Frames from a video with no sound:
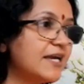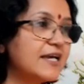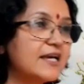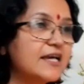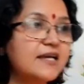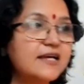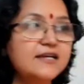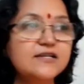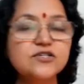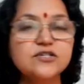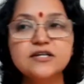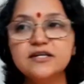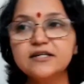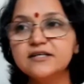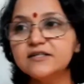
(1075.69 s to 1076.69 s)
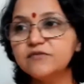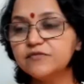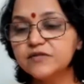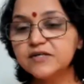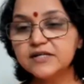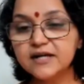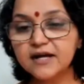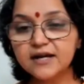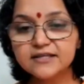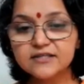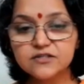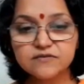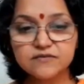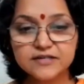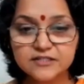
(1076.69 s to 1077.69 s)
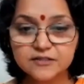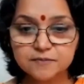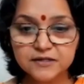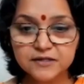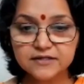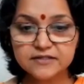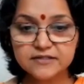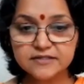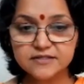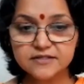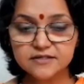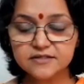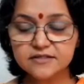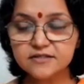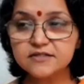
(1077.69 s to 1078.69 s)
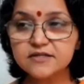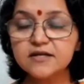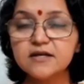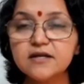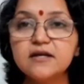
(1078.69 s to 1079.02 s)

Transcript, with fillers: engaging in different kinds of experiences,